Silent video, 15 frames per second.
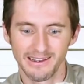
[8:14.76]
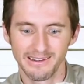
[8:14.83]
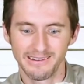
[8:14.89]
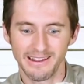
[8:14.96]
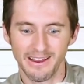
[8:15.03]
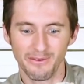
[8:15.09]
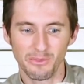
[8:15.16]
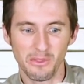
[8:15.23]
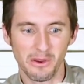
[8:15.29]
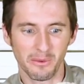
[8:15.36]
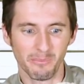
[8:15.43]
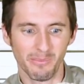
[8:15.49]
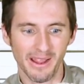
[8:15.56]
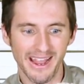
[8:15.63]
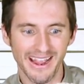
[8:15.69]
down
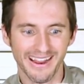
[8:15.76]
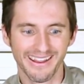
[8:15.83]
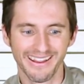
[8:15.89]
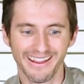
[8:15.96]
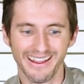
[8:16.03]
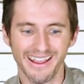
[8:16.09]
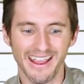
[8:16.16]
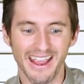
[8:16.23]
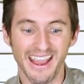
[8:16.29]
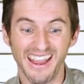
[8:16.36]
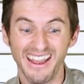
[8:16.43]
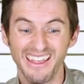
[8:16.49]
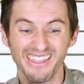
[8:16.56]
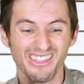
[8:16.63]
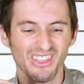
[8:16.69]
their back,
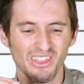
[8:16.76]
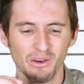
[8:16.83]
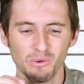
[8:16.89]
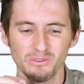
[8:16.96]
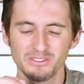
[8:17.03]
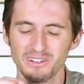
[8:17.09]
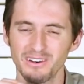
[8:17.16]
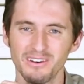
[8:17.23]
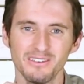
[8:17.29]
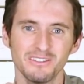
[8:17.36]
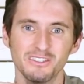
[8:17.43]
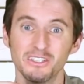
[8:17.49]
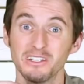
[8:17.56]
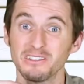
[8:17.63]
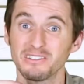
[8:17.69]
and those are
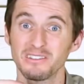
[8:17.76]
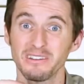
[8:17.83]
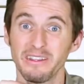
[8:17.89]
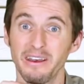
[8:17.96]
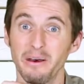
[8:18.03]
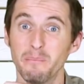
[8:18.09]
just